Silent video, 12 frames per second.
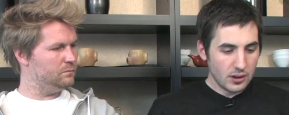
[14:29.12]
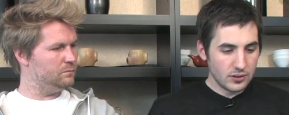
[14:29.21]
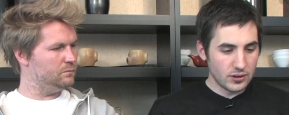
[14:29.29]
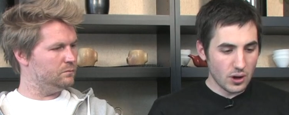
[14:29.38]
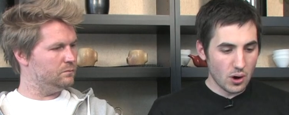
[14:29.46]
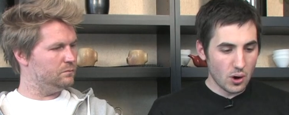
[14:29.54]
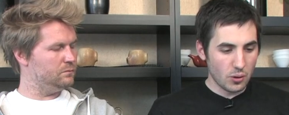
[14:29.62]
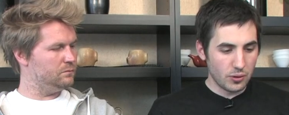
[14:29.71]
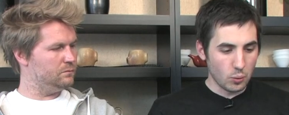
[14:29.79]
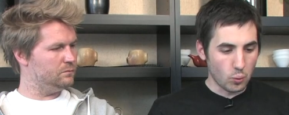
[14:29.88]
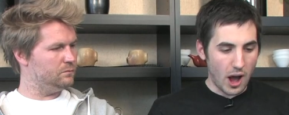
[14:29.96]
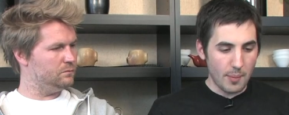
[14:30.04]
Speaker 1: So
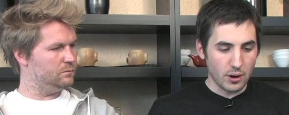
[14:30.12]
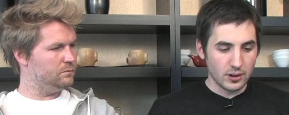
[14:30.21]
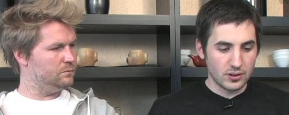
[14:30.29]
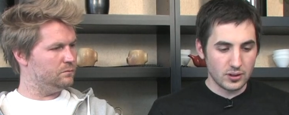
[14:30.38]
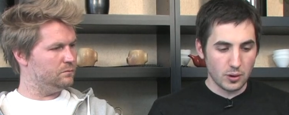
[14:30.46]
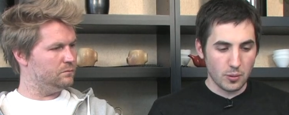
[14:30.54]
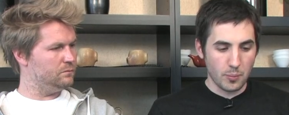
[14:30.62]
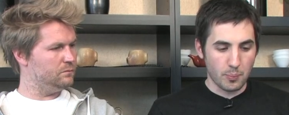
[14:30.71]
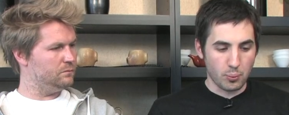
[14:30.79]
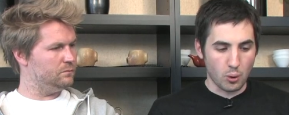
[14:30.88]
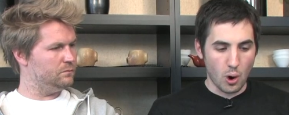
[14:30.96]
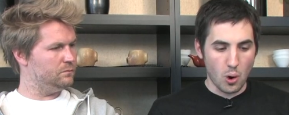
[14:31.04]
Robert
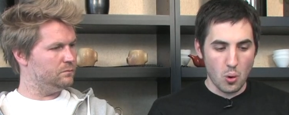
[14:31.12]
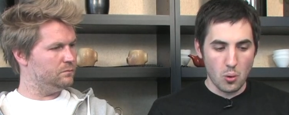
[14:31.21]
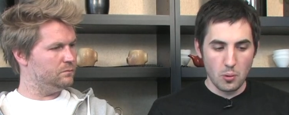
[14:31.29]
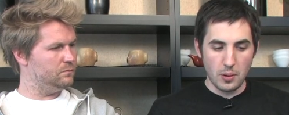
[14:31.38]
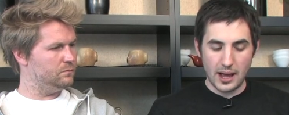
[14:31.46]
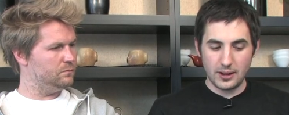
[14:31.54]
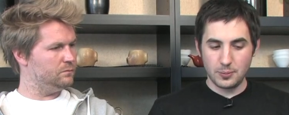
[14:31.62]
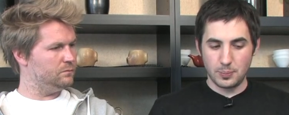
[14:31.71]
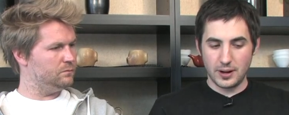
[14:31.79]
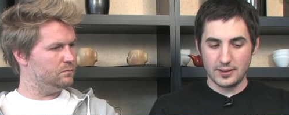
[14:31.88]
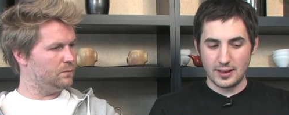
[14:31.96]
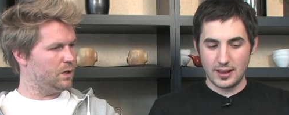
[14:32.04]
how do you
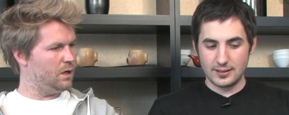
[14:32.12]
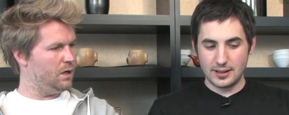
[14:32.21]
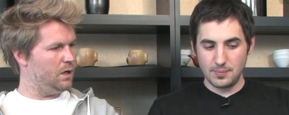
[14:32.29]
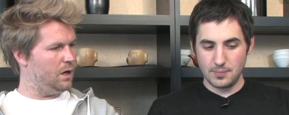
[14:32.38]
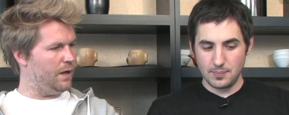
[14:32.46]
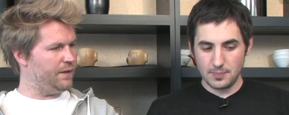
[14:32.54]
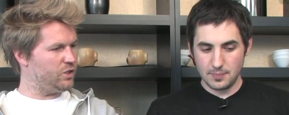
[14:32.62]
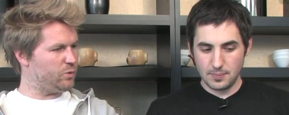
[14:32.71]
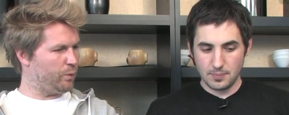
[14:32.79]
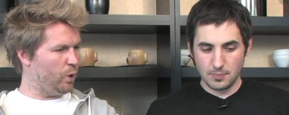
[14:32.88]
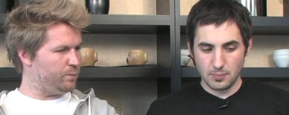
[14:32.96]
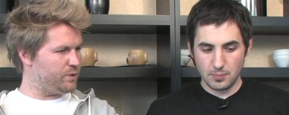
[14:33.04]
pronounce that last name? I think it's
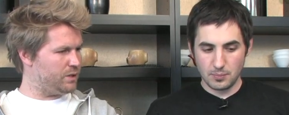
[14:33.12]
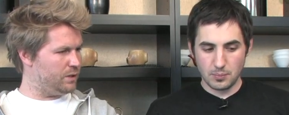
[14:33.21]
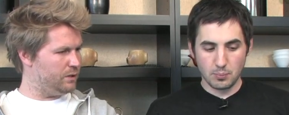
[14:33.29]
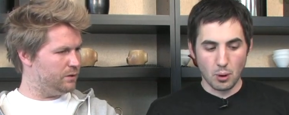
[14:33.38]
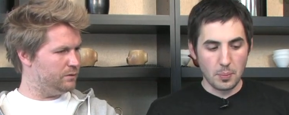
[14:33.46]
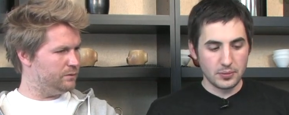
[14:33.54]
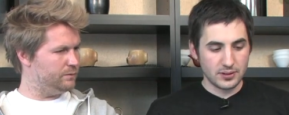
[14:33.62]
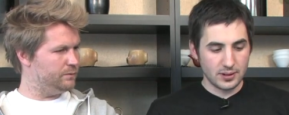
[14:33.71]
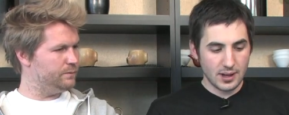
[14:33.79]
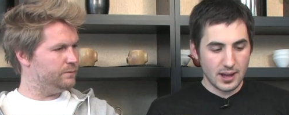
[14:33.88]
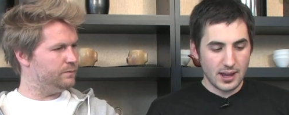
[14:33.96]
Probst. Probst